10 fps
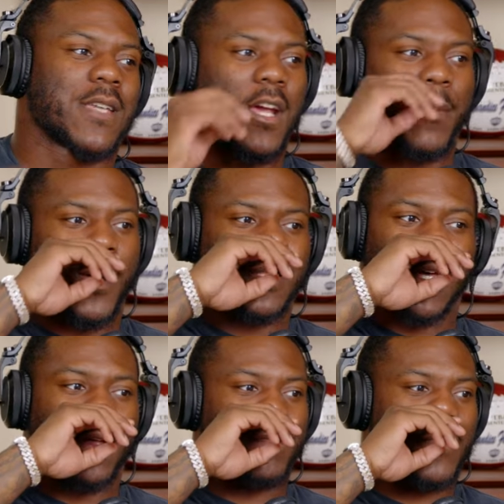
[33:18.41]
scared about
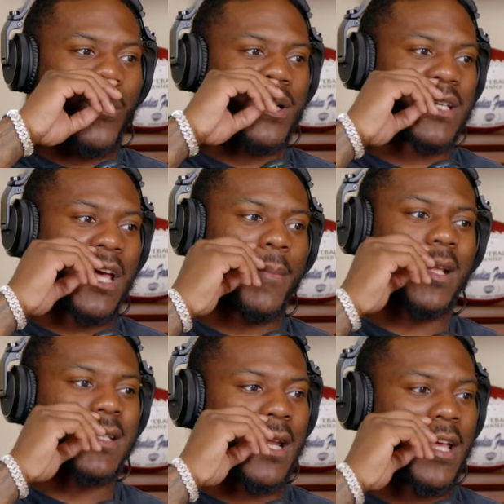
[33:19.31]
that. I wasn't scared about
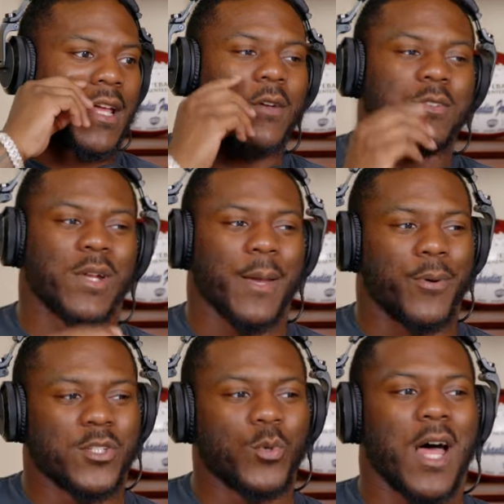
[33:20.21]
the tight end. It was when they
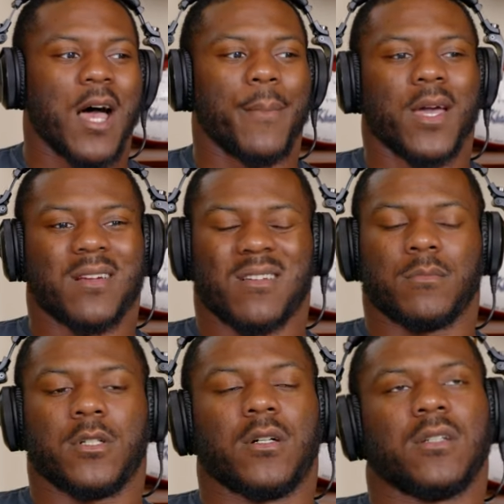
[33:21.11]
put two linebackers.
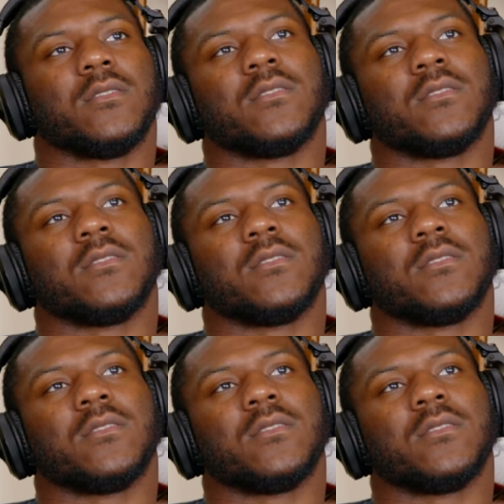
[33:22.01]
I'm all.